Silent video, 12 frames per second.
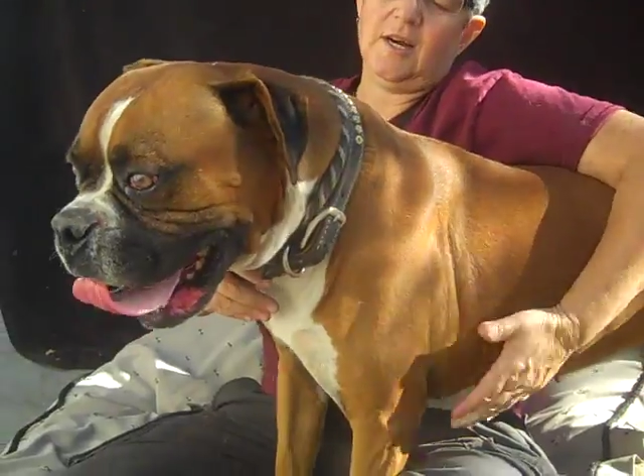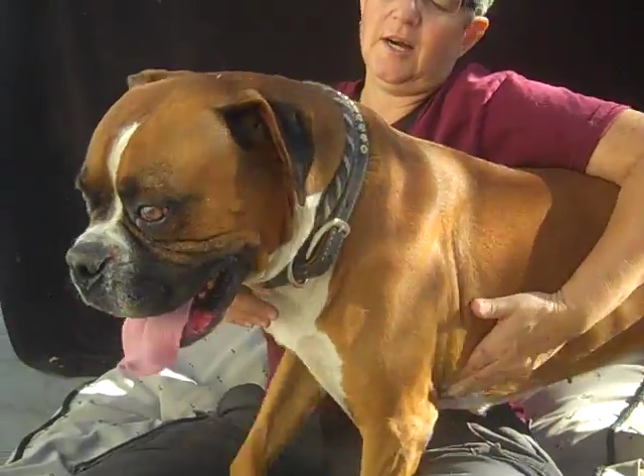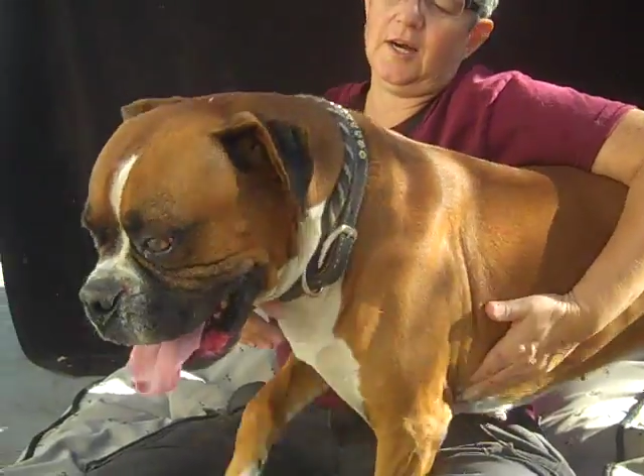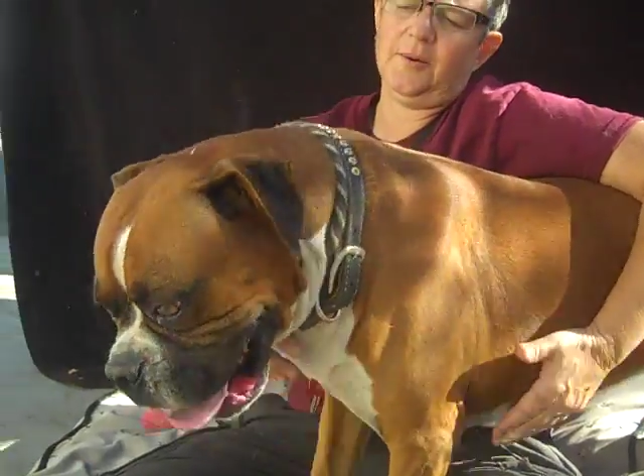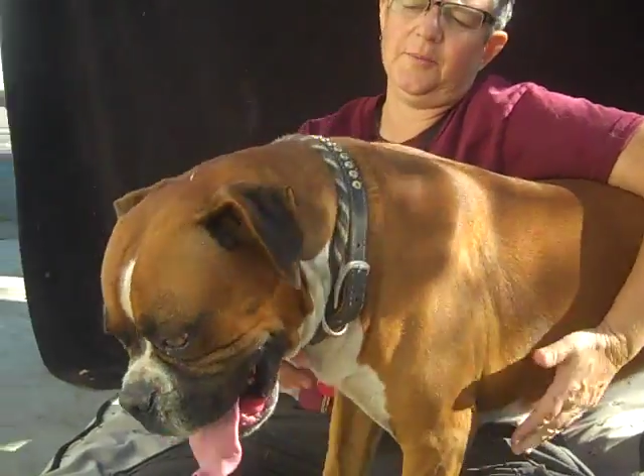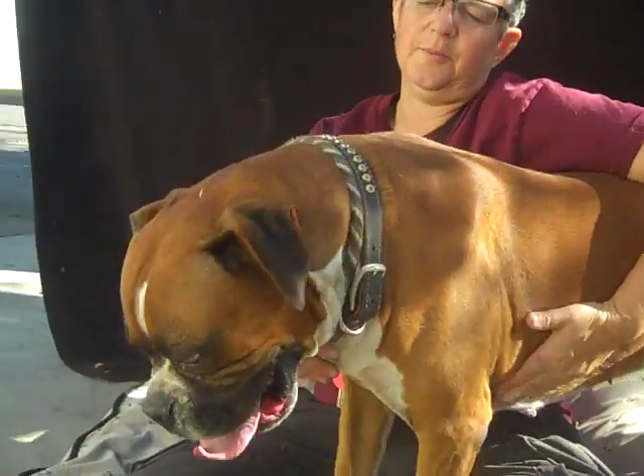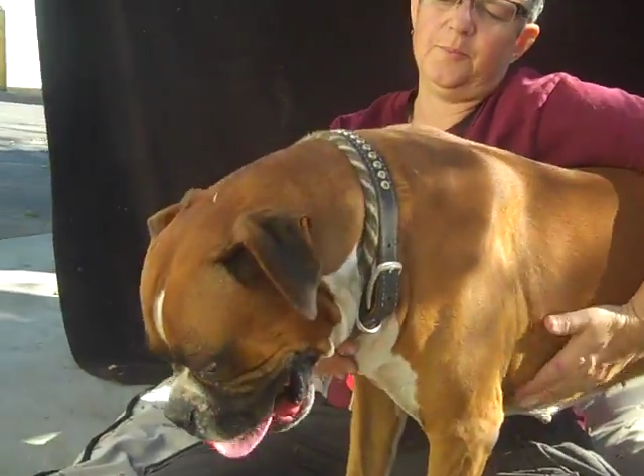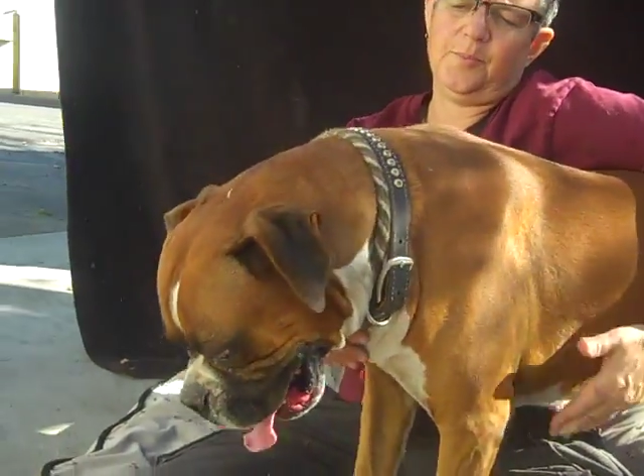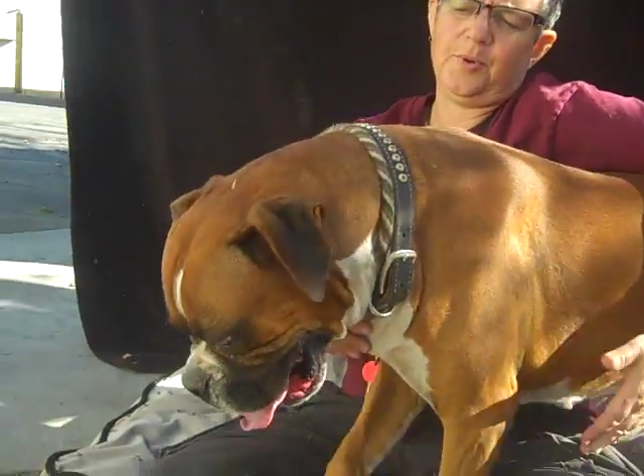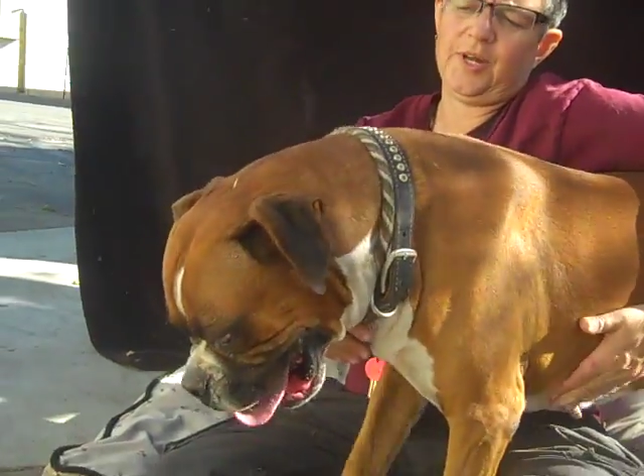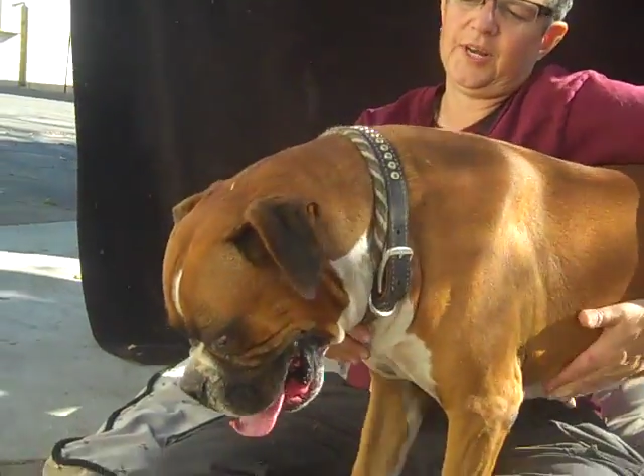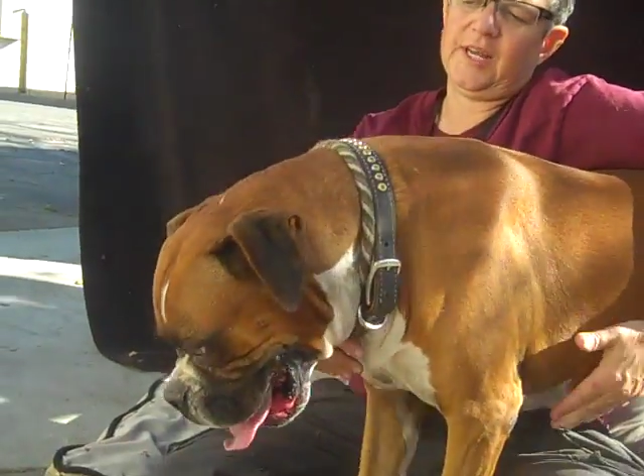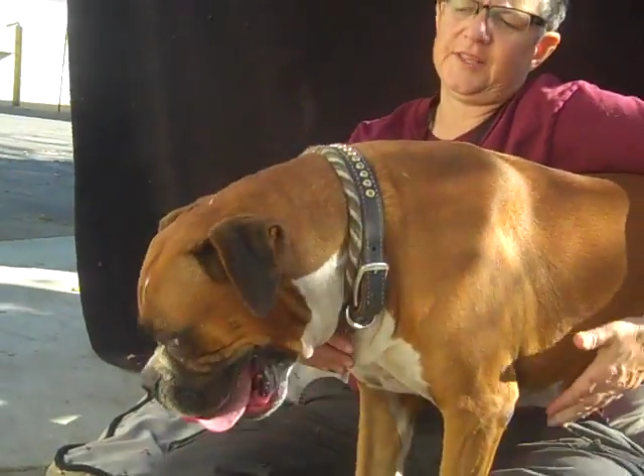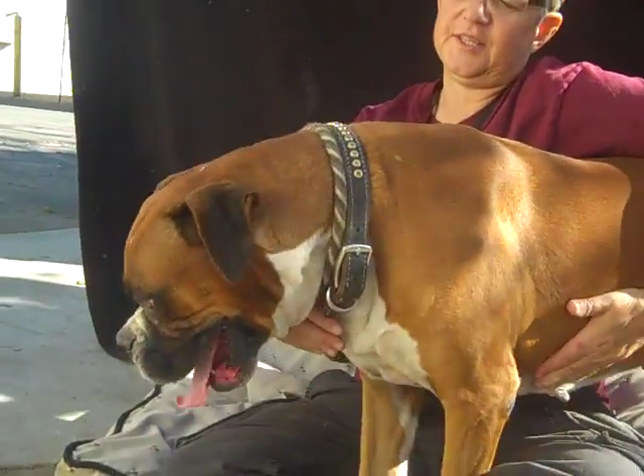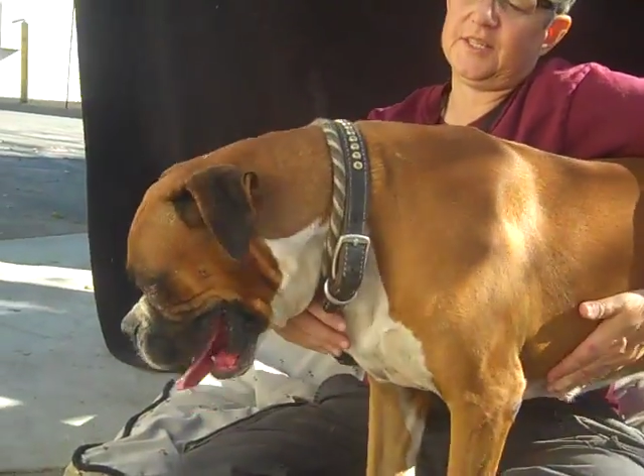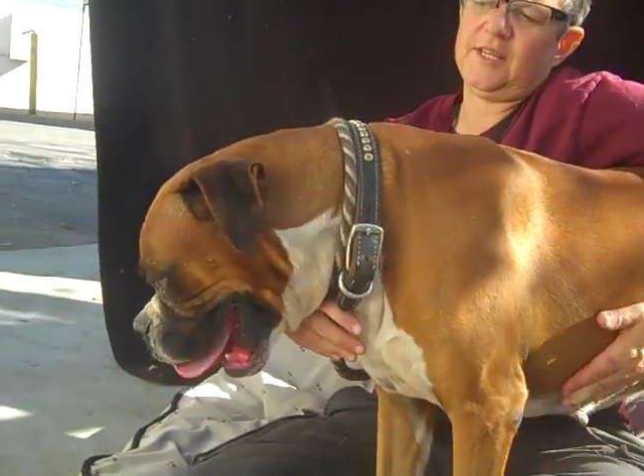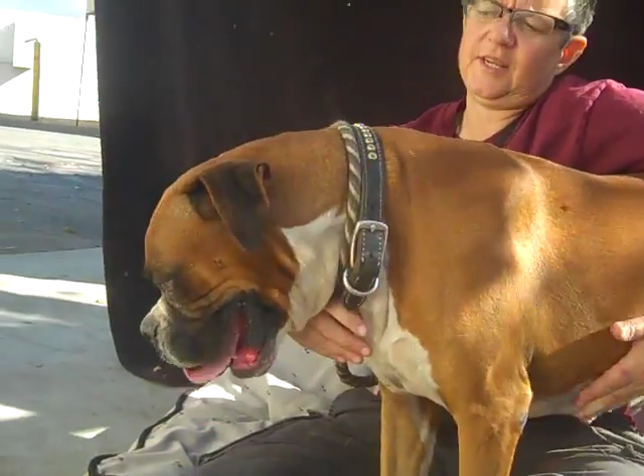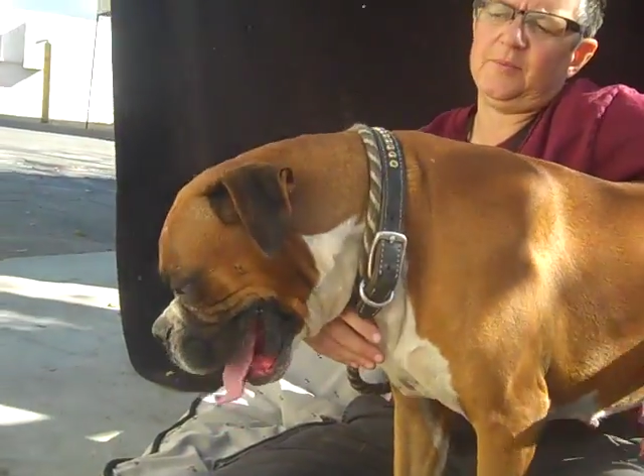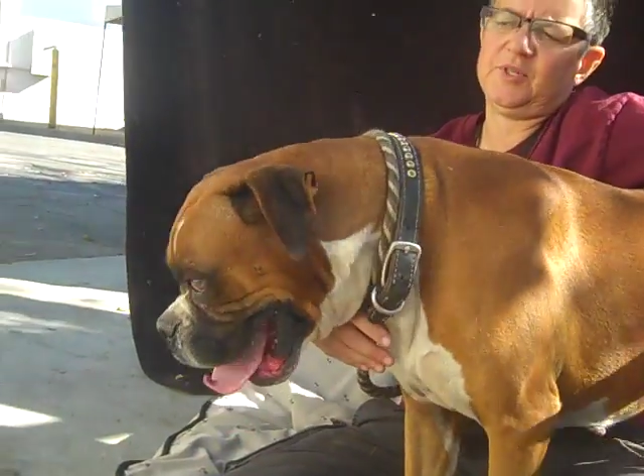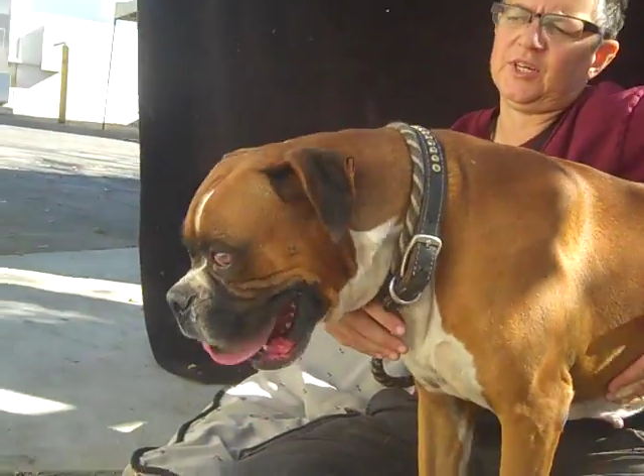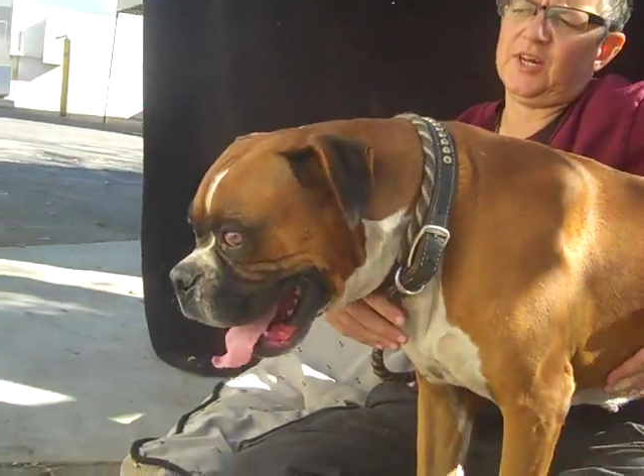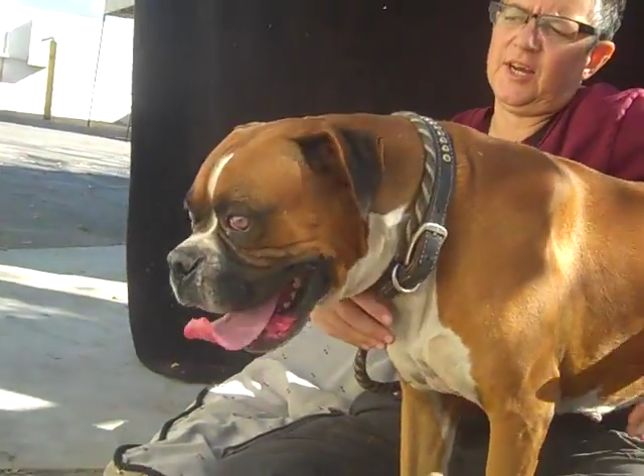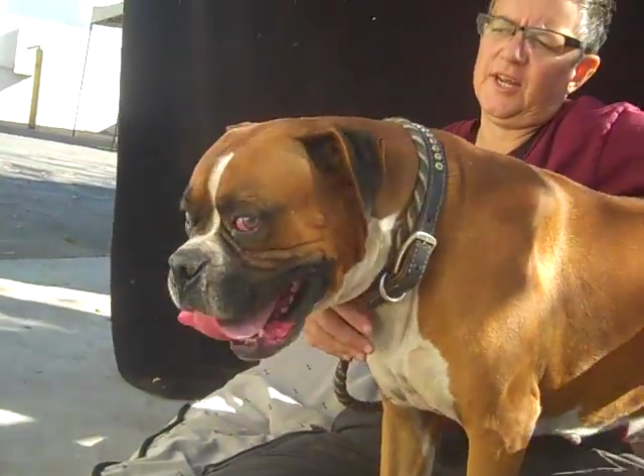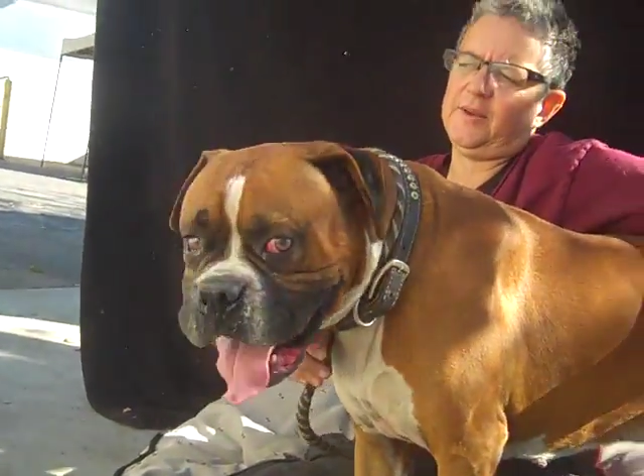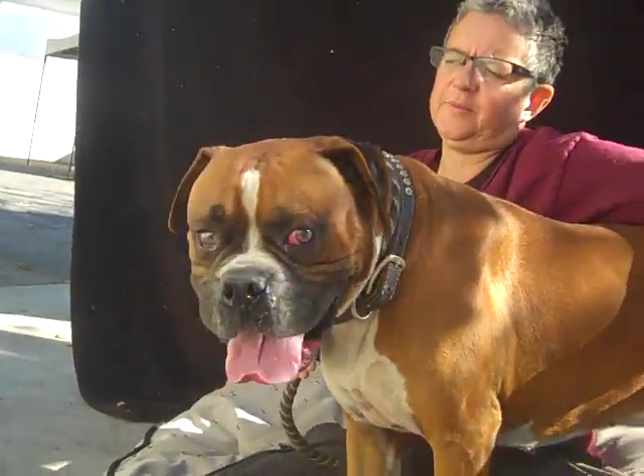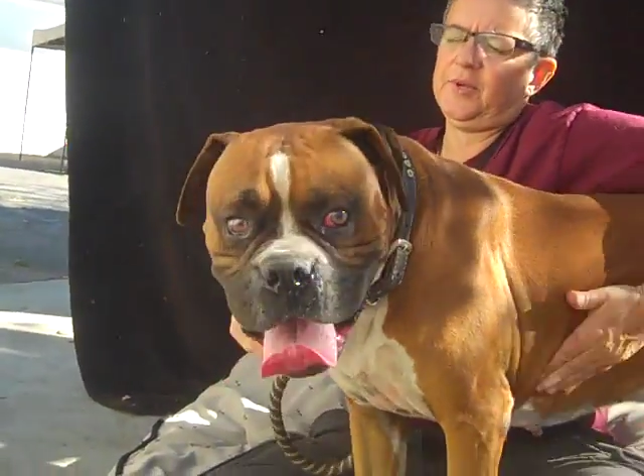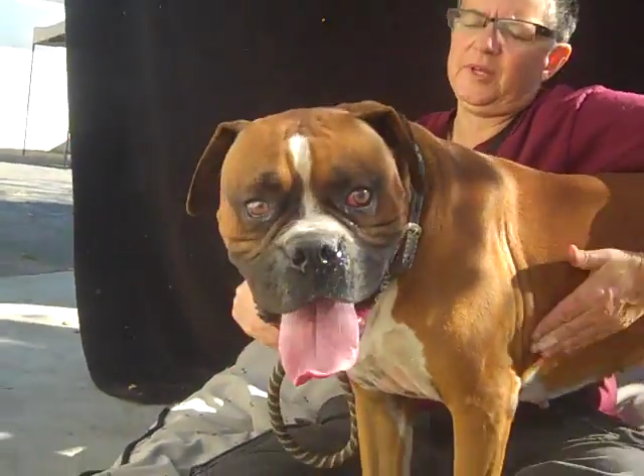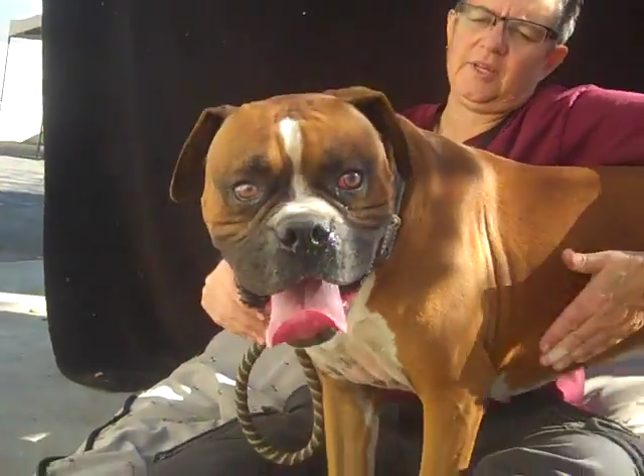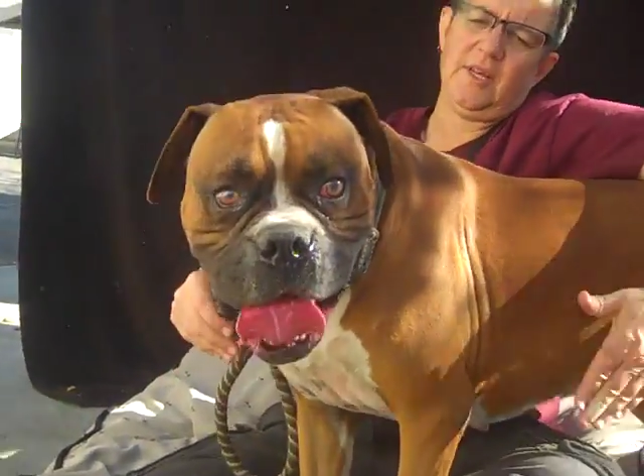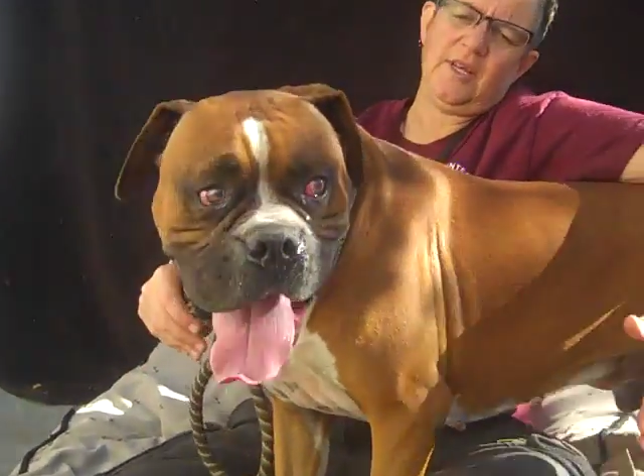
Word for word: Um, but at the same time,